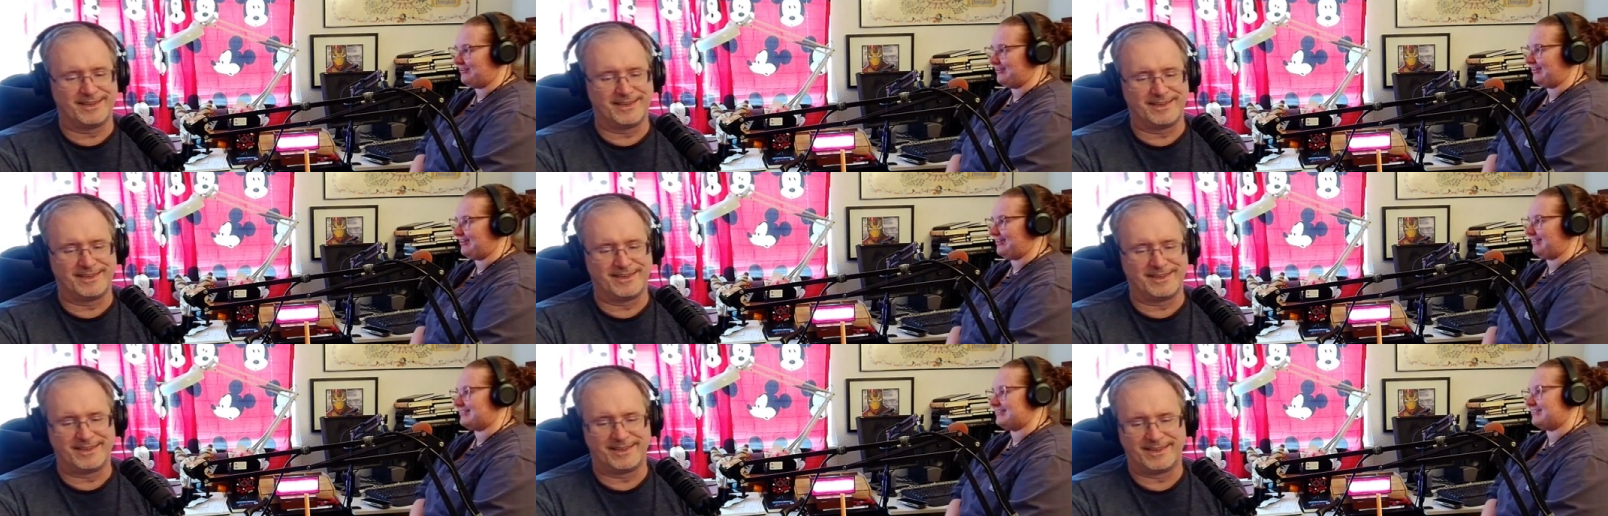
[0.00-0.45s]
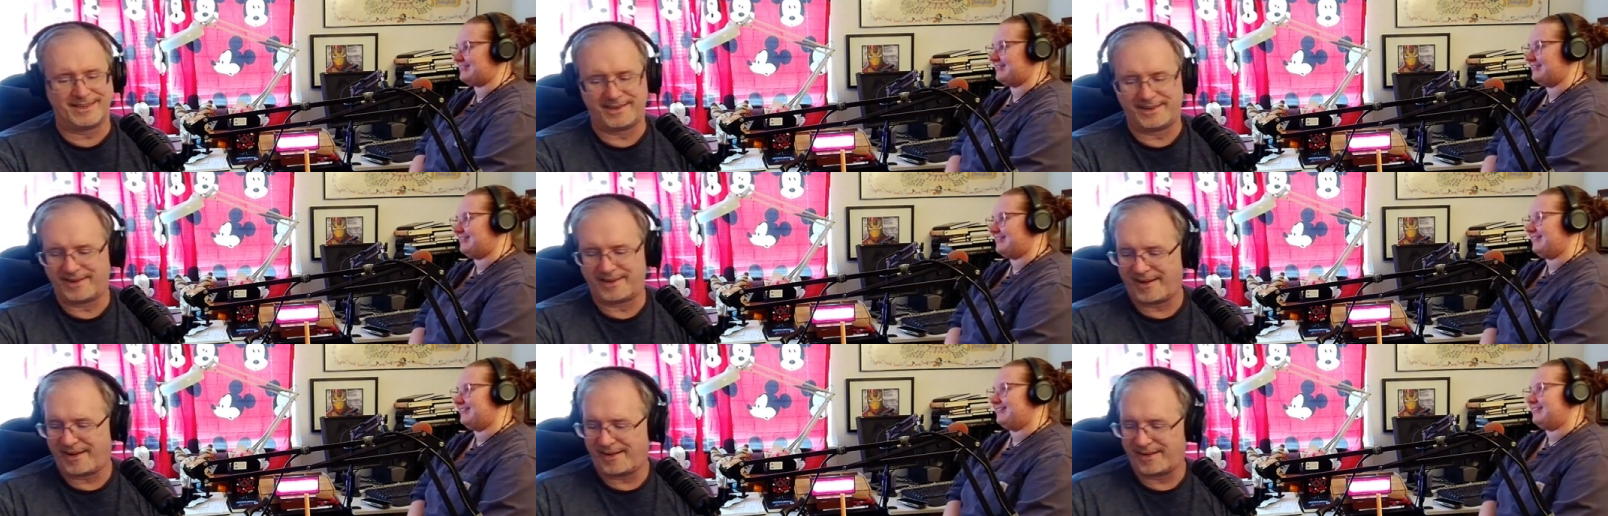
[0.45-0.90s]
Speaker 1: guys.
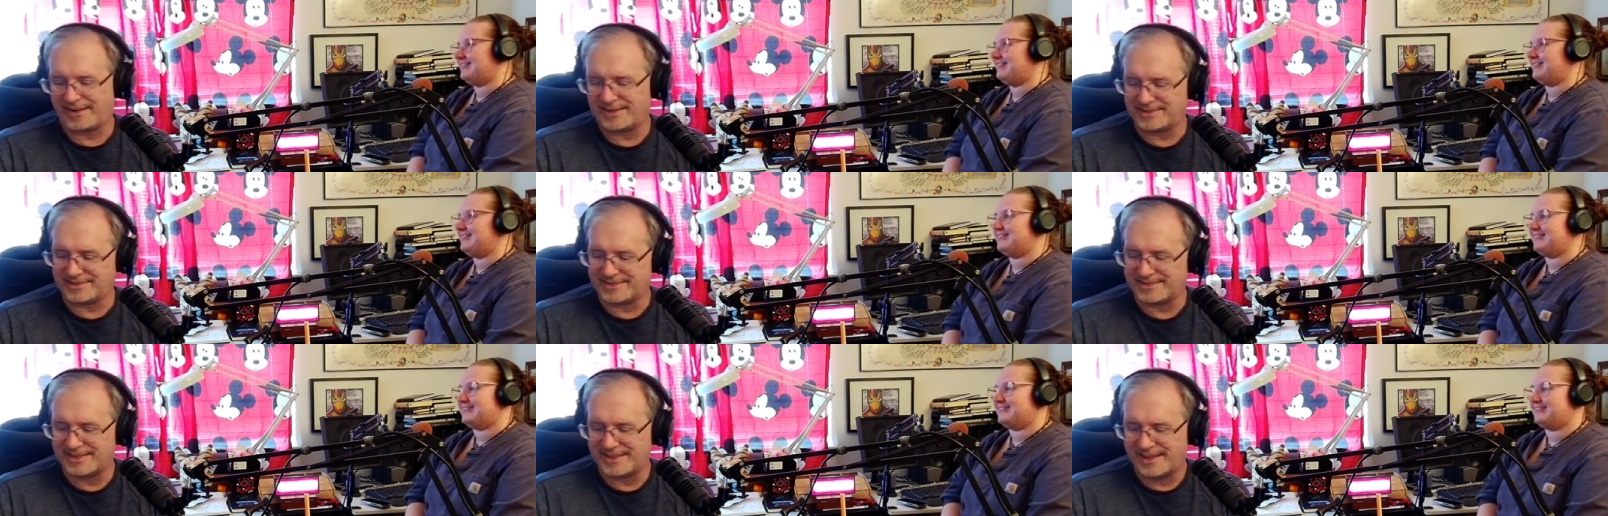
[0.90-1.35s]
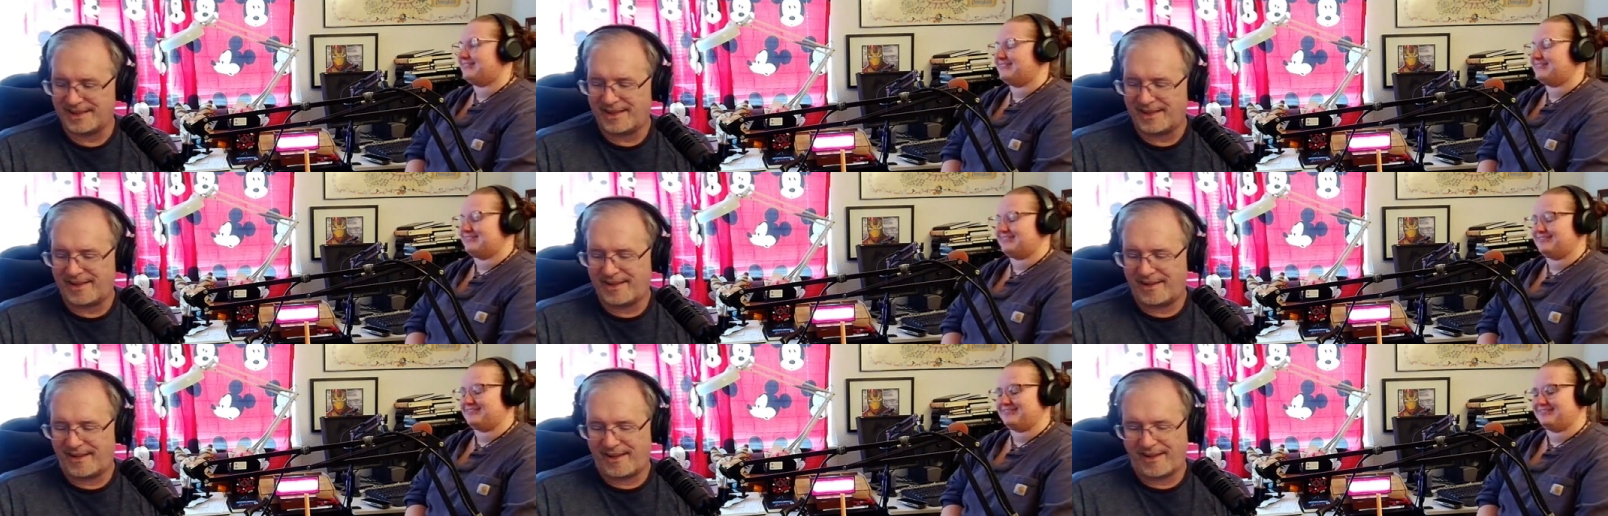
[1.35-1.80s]

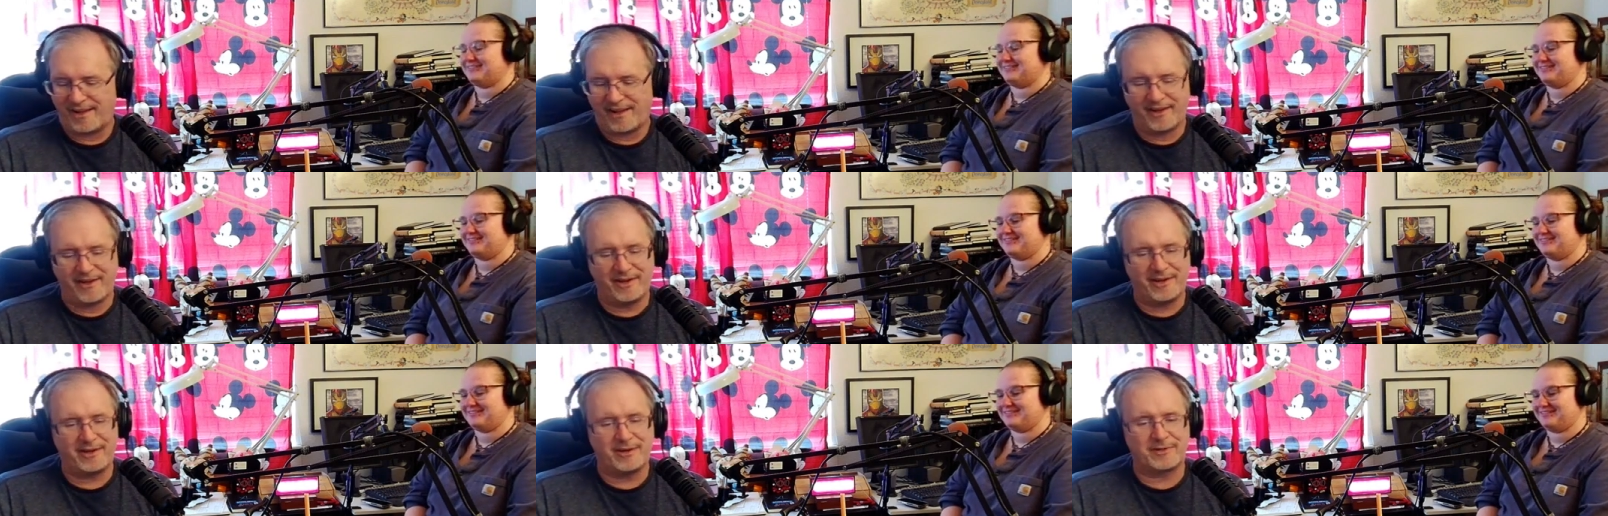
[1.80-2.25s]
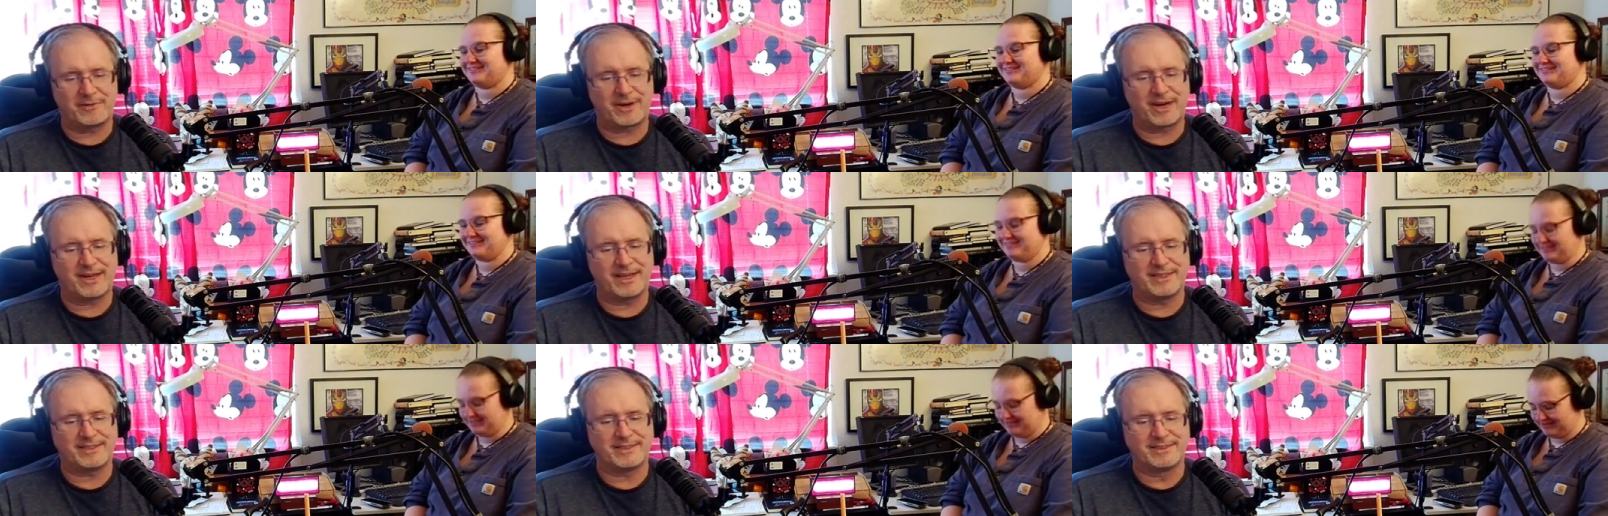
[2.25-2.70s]
All right.
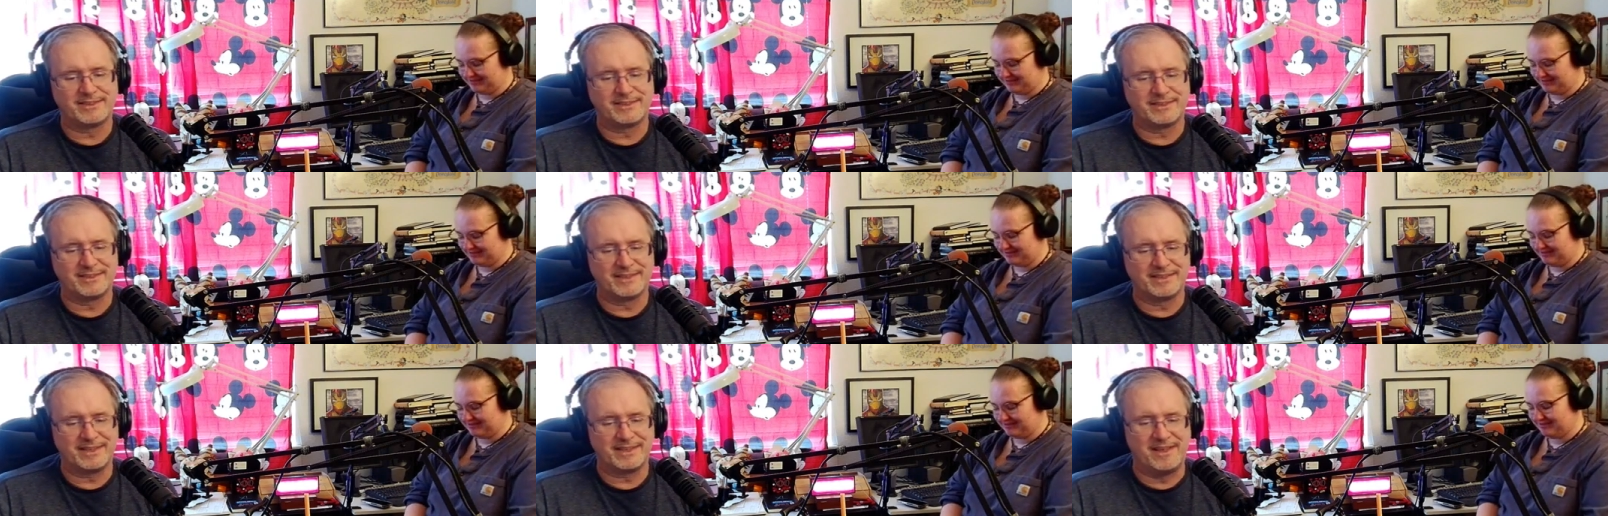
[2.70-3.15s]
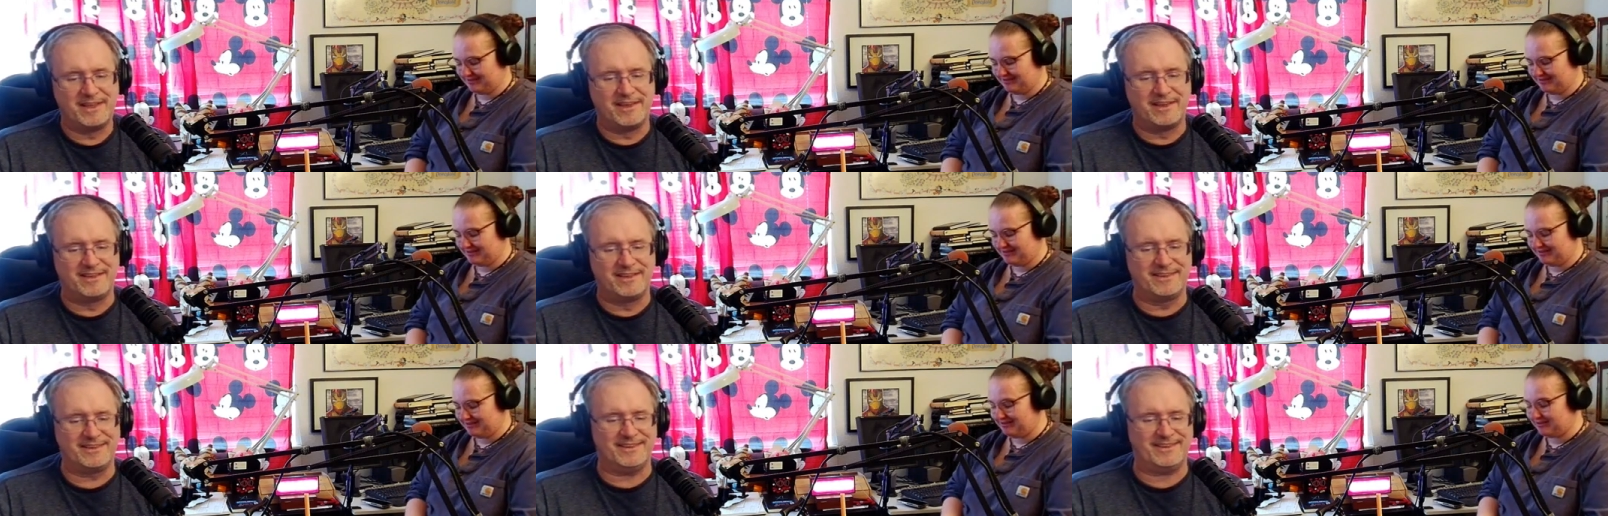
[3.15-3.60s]

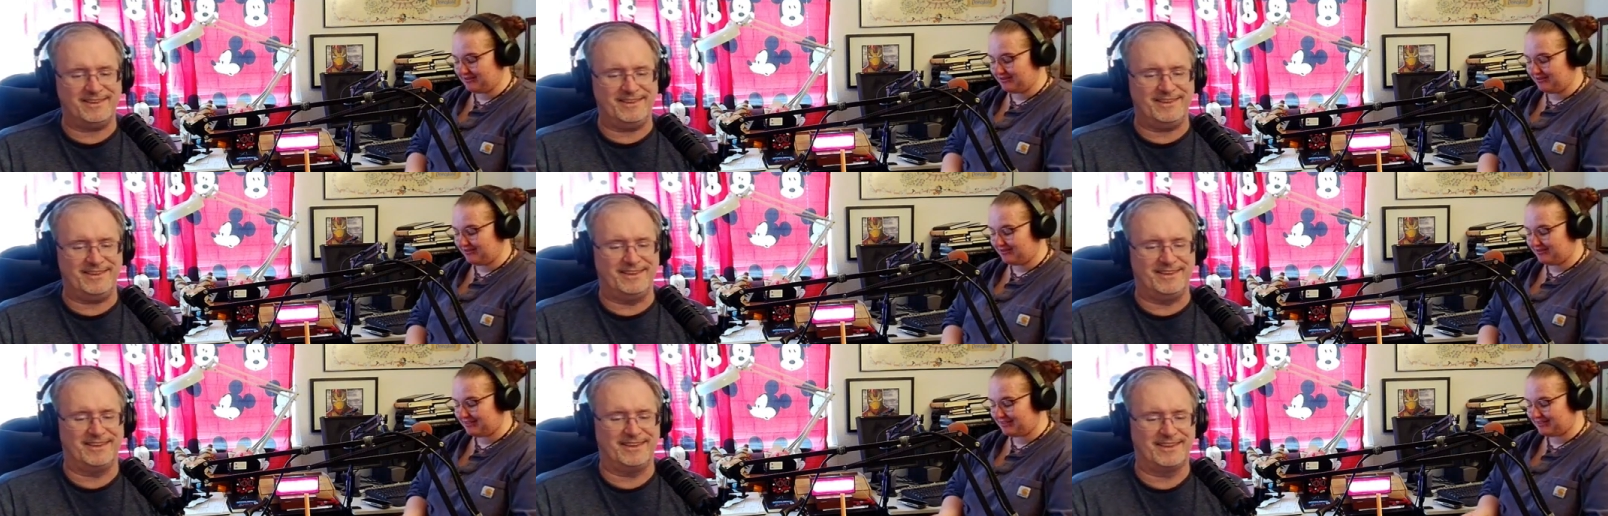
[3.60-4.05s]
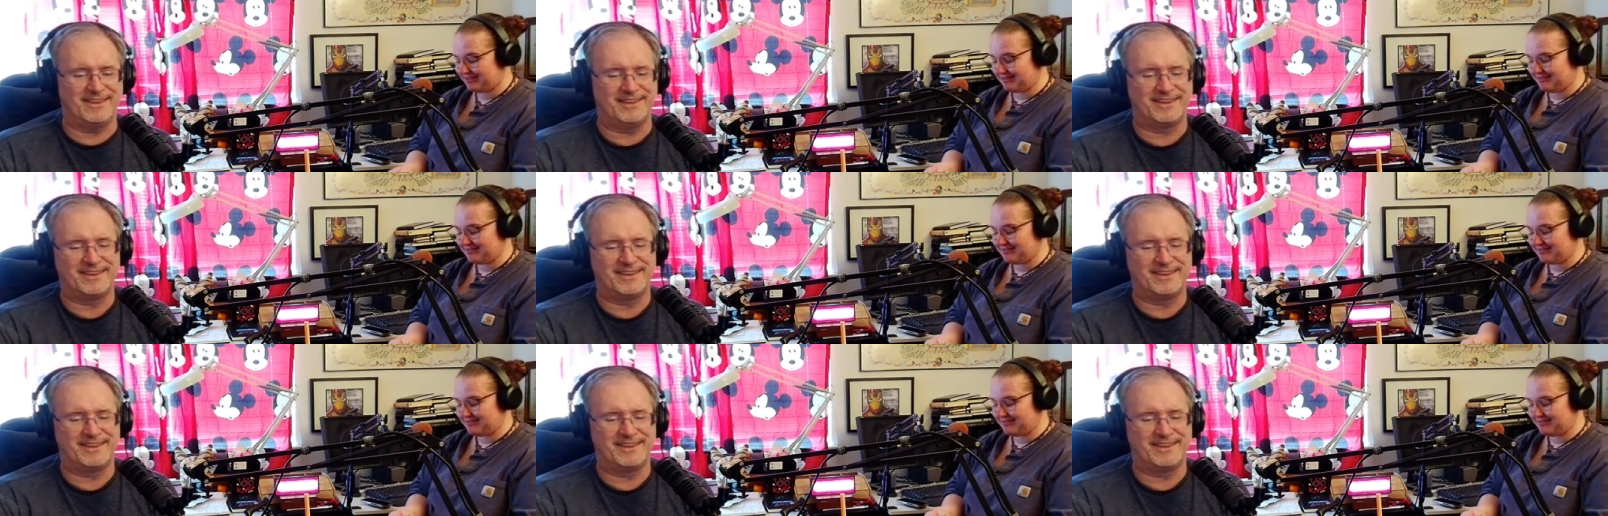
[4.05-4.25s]
you know what I didn't